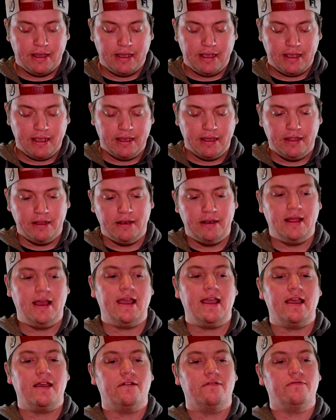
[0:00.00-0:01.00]
And I
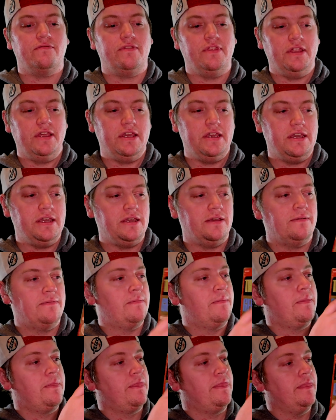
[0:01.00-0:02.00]
have the
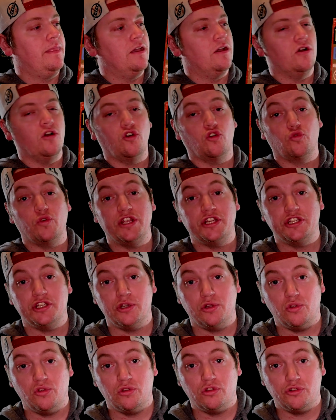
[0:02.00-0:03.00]

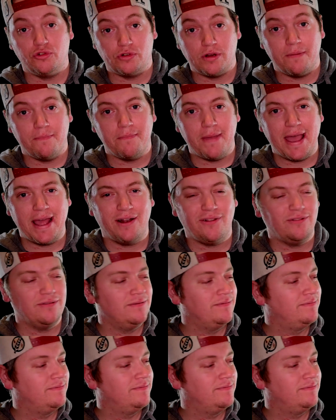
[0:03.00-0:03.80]
original drum battle.